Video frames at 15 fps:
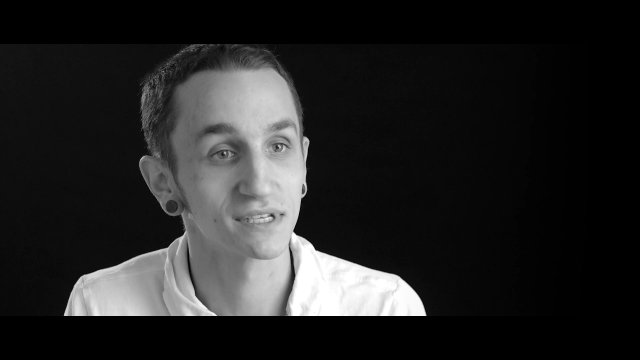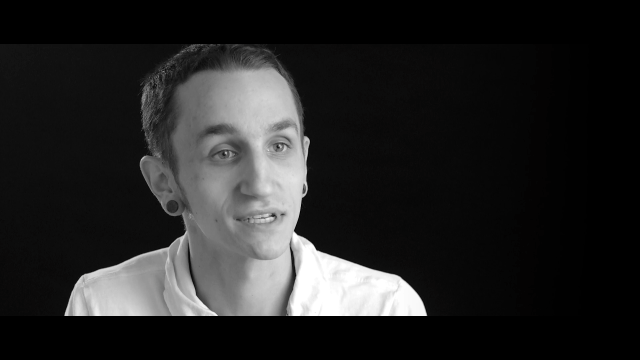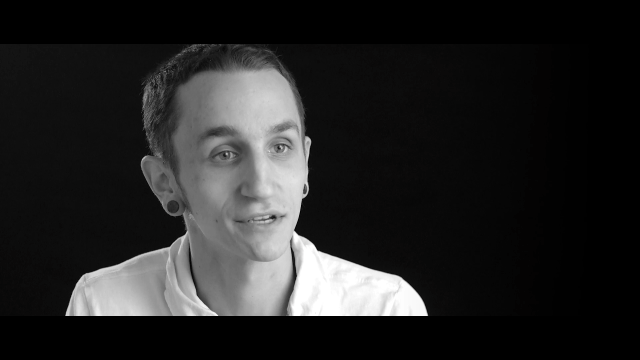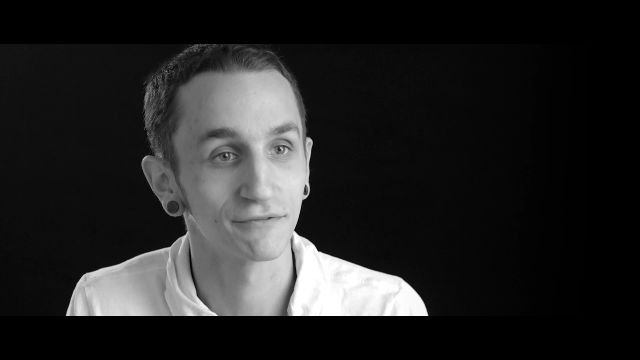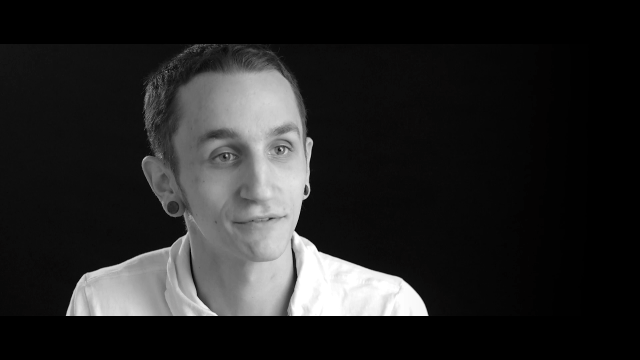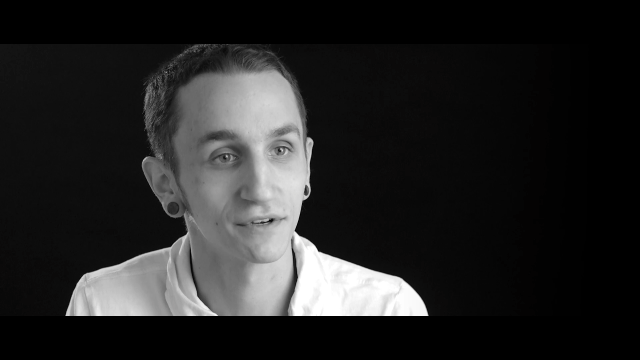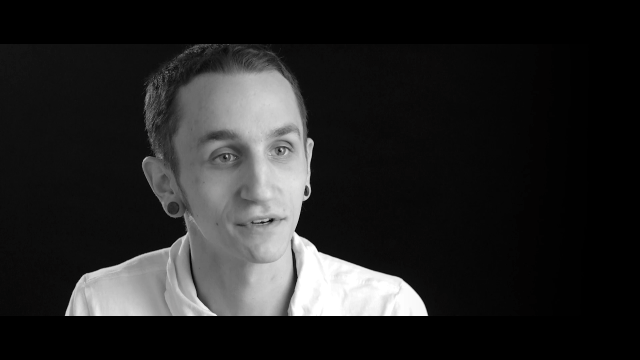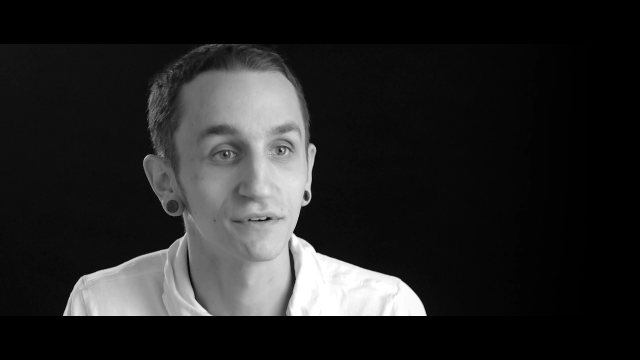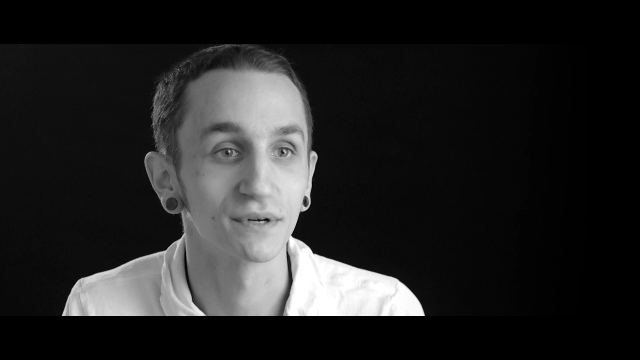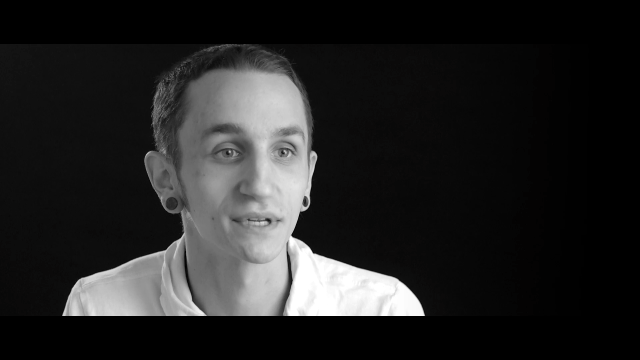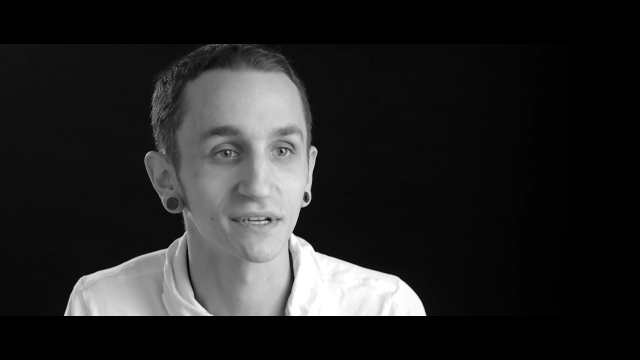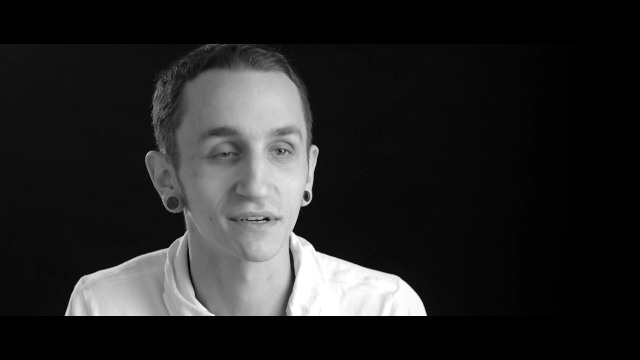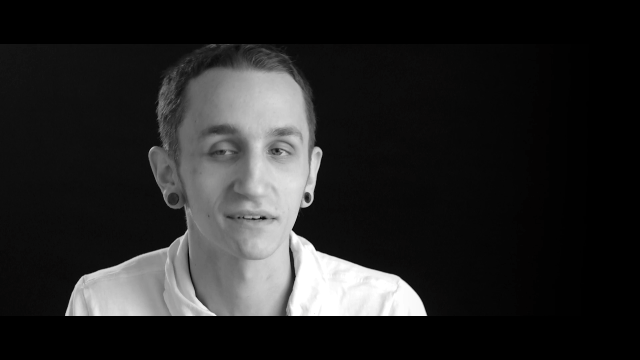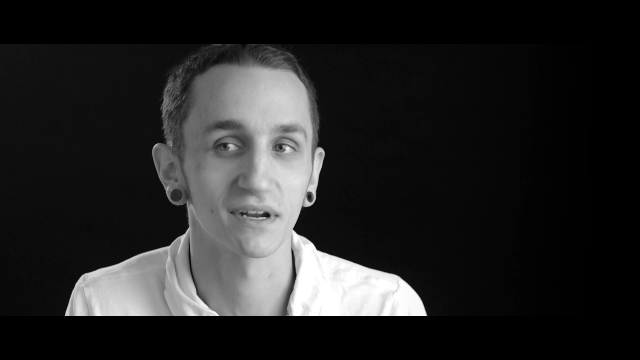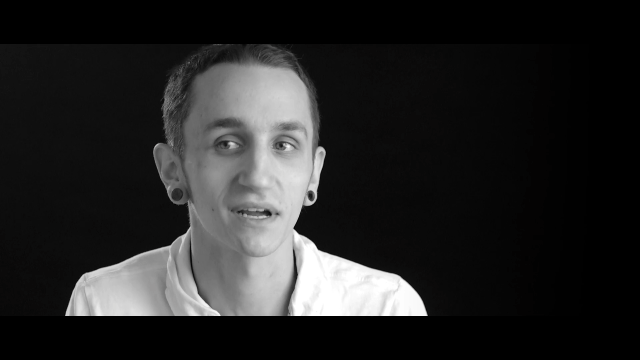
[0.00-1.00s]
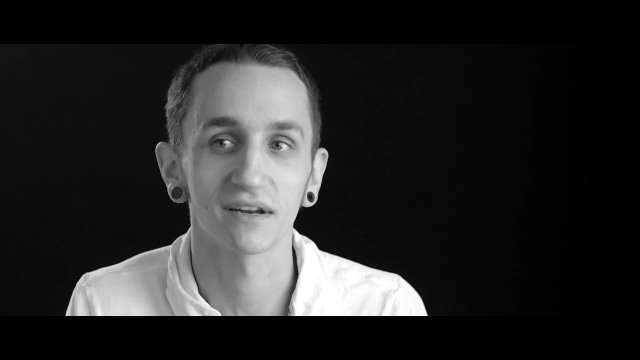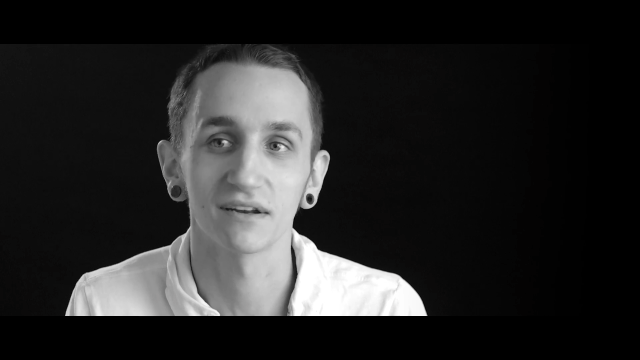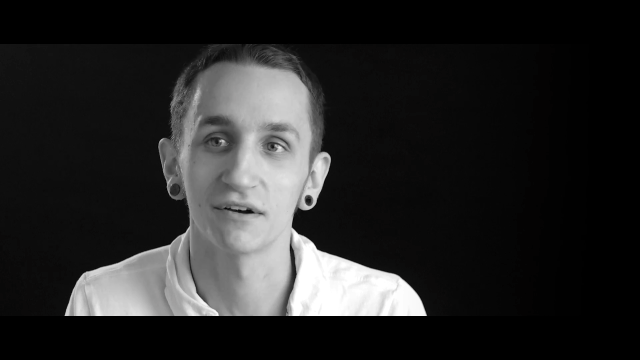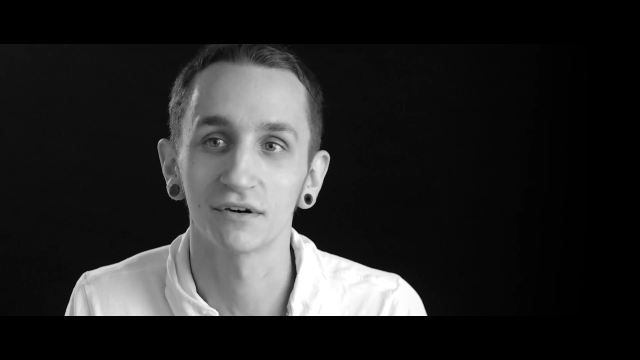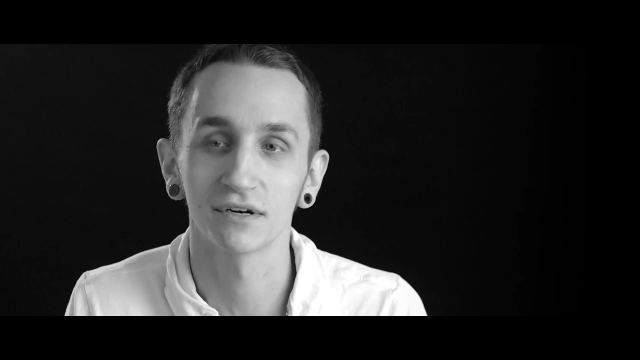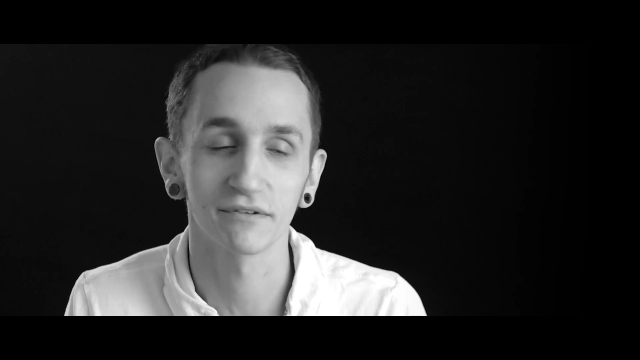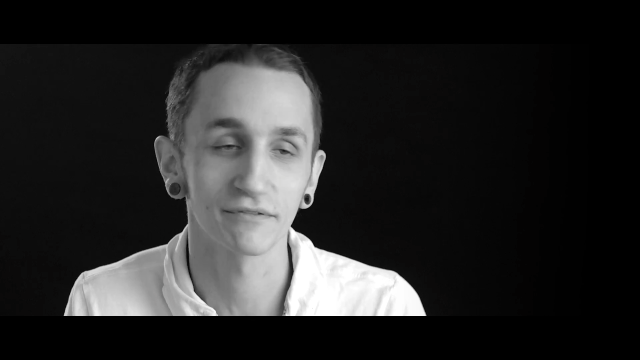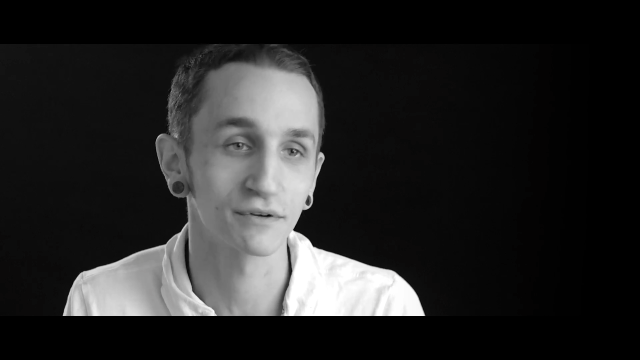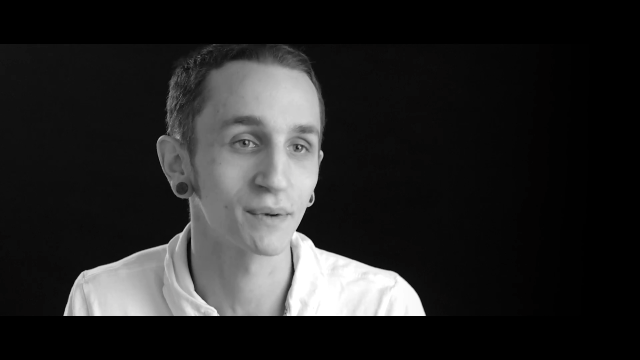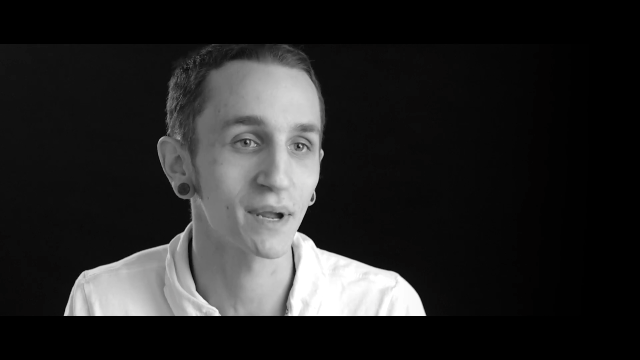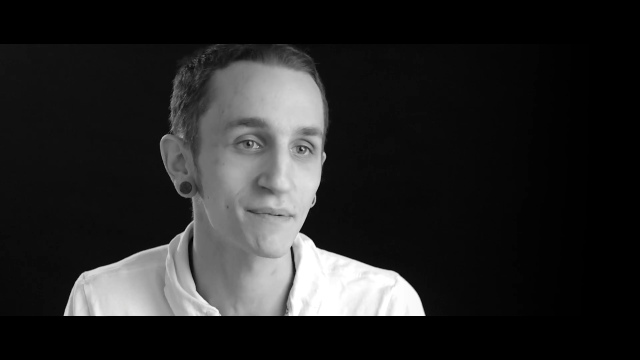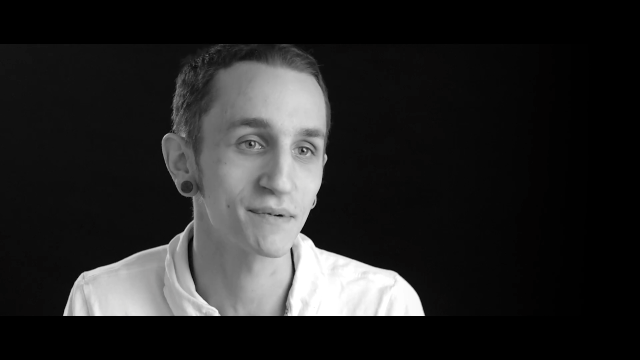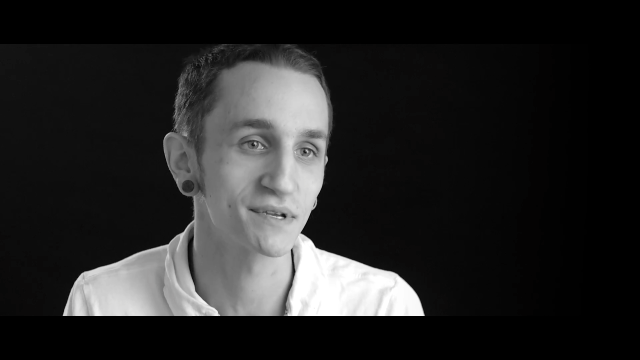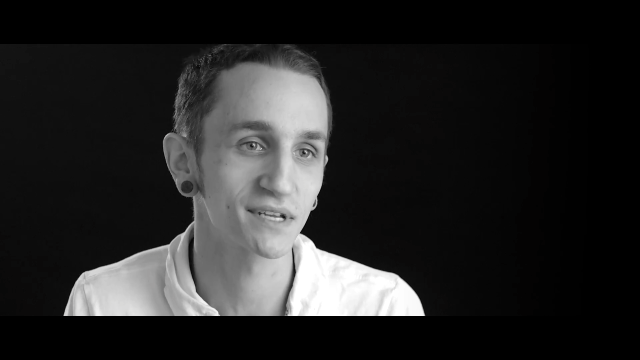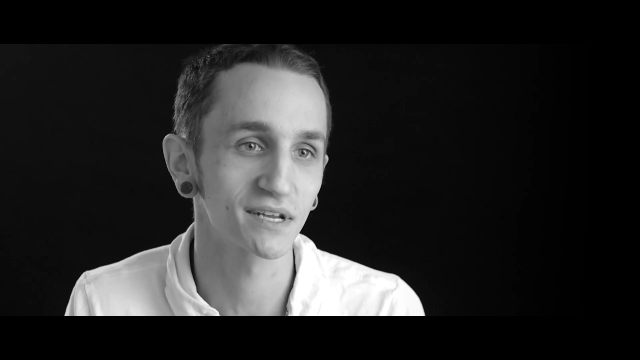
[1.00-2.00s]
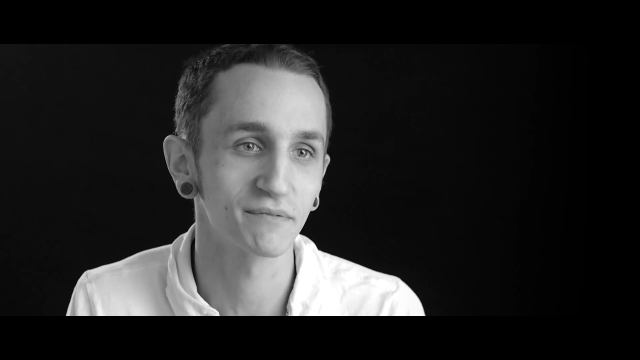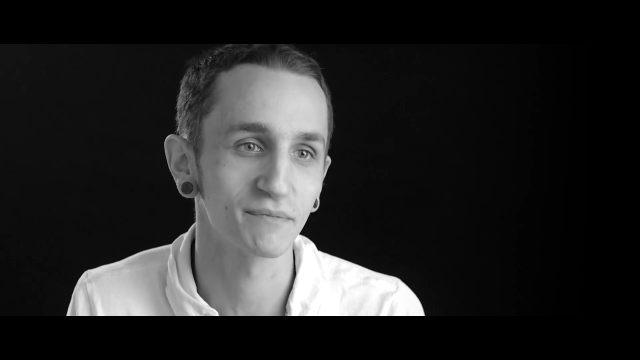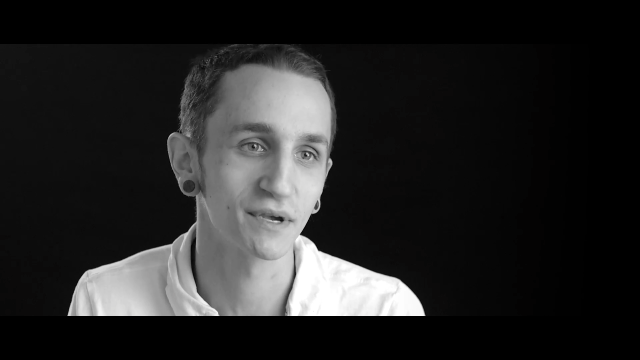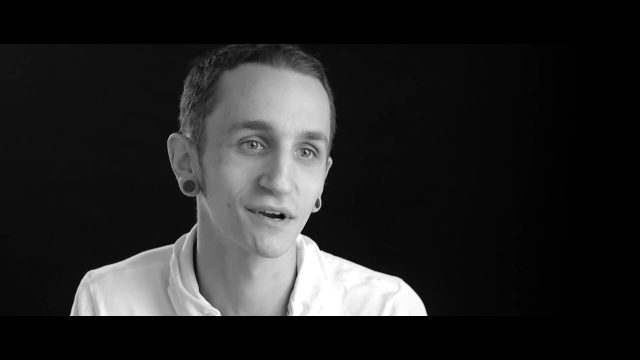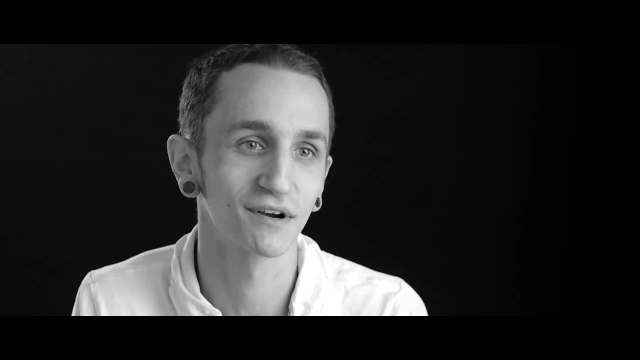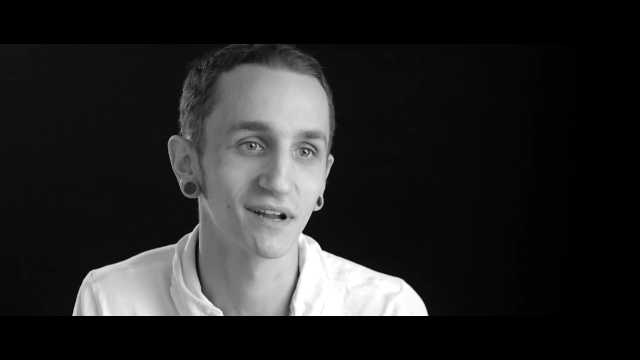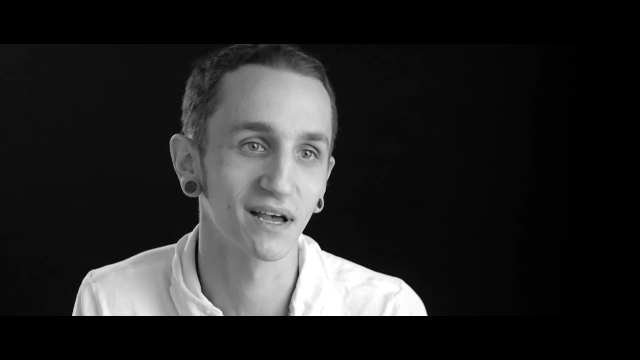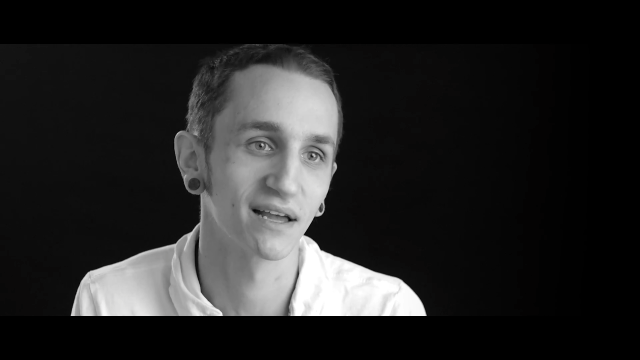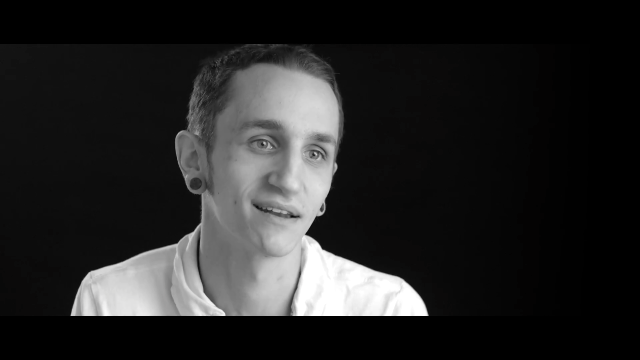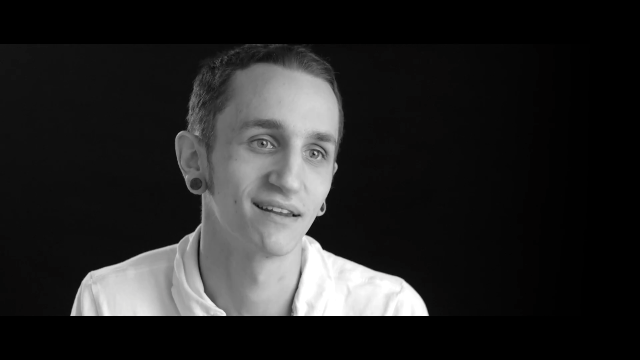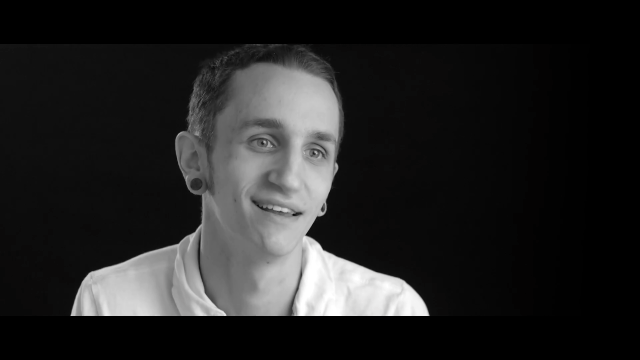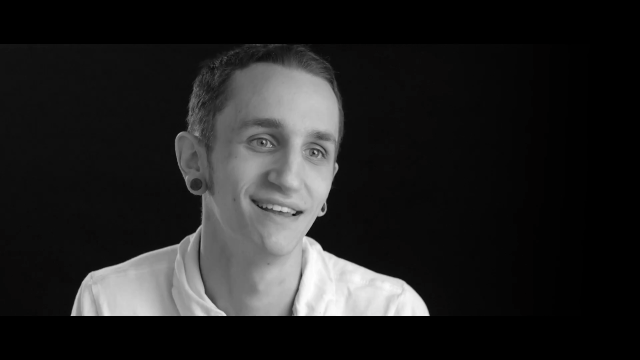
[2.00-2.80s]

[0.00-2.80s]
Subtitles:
that you feel when you're not knowing if your baby's going to be or not.